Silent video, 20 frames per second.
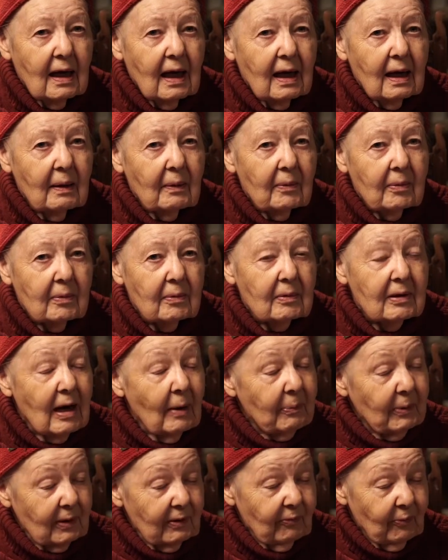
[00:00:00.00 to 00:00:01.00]
a
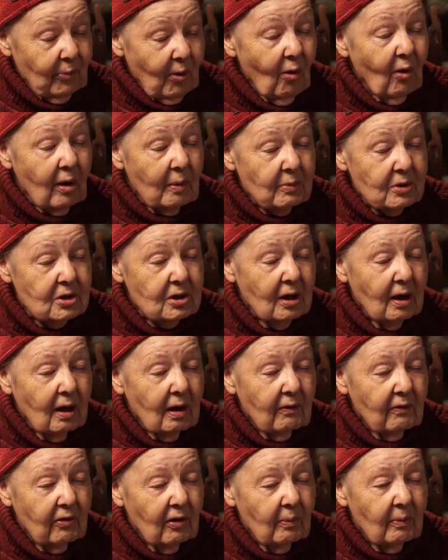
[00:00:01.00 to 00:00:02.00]
couple of poems
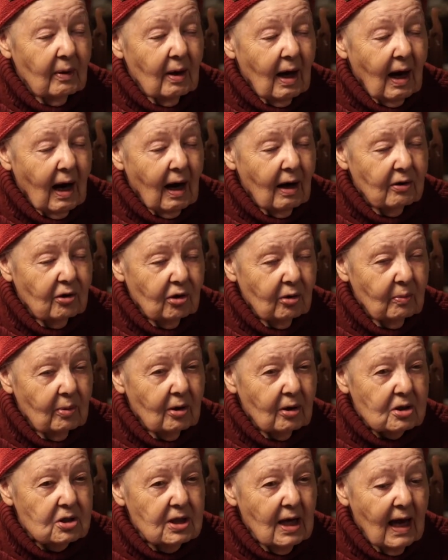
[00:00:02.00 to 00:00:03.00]
from our new
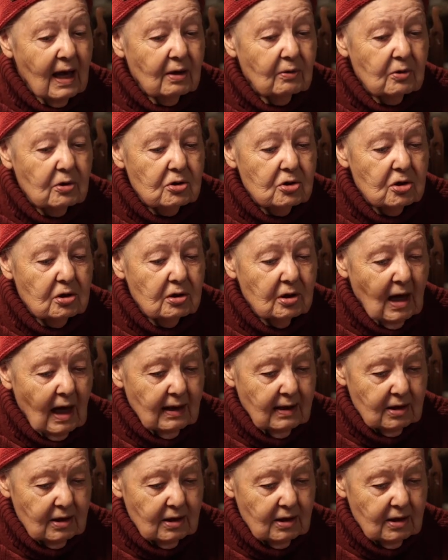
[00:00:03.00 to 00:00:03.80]
books. Andrew's got